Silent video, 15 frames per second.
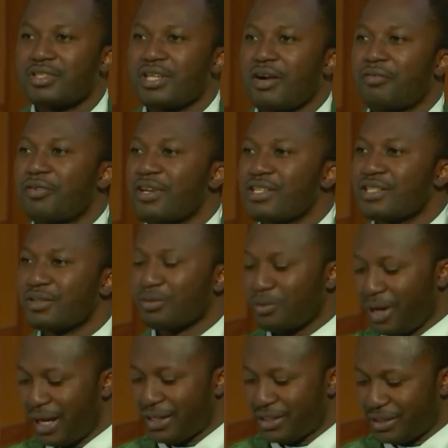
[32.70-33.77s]
Dear friends in
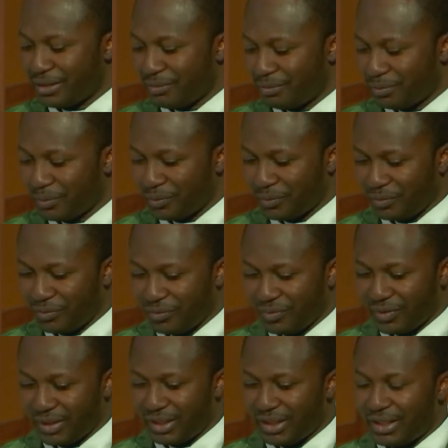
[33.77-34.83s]
Christ,
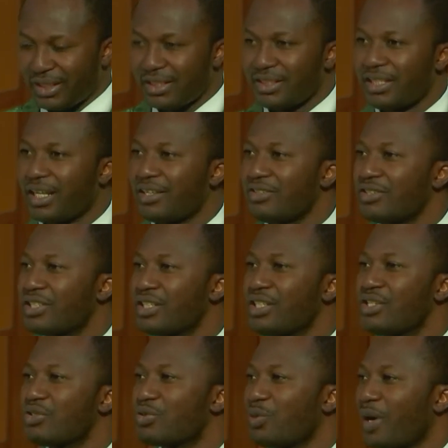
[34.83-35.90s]
hearing
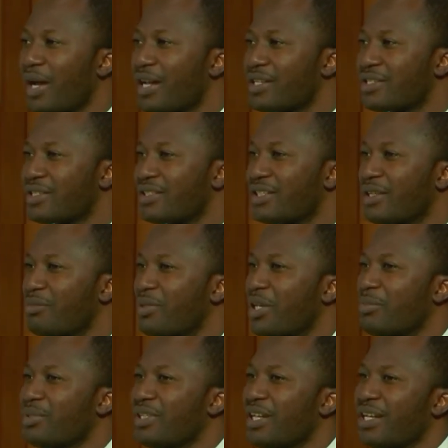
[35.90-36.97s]
these words, there
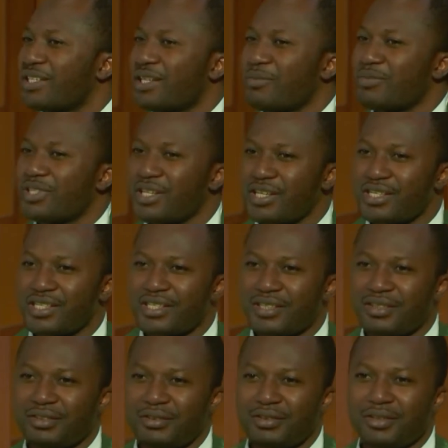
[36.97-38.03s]
may be a
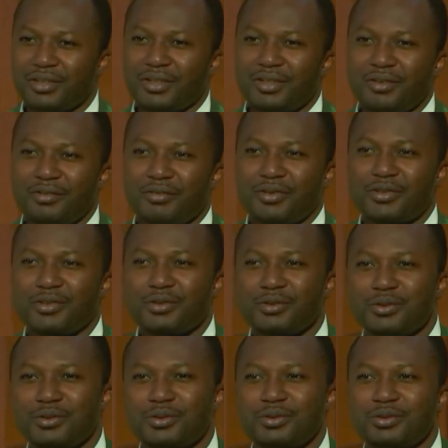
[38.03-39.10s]
temptation for
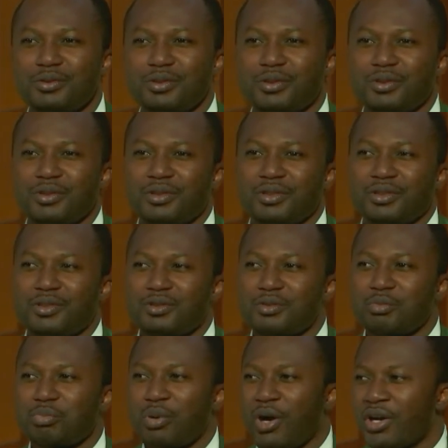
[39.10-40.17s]
you
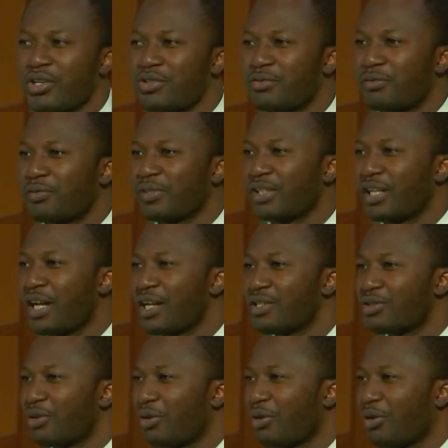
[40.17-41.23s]
to point
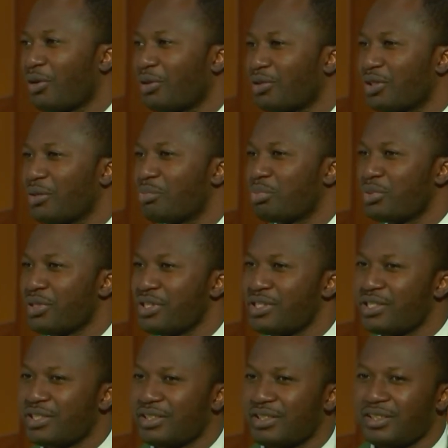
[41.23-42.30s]
fingers on the
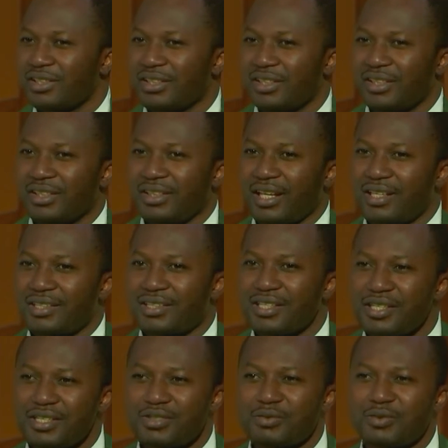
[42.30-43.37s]
priest that
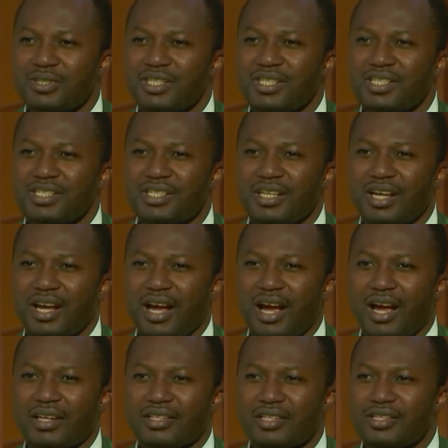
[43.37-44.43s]
these readings,
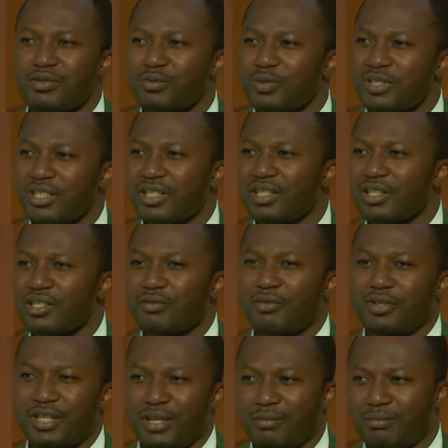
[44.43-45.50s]
this reading is
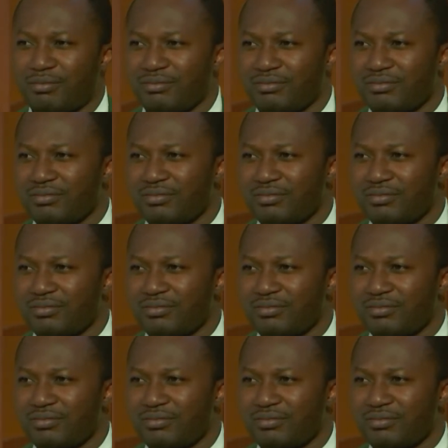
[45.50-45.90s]
for them.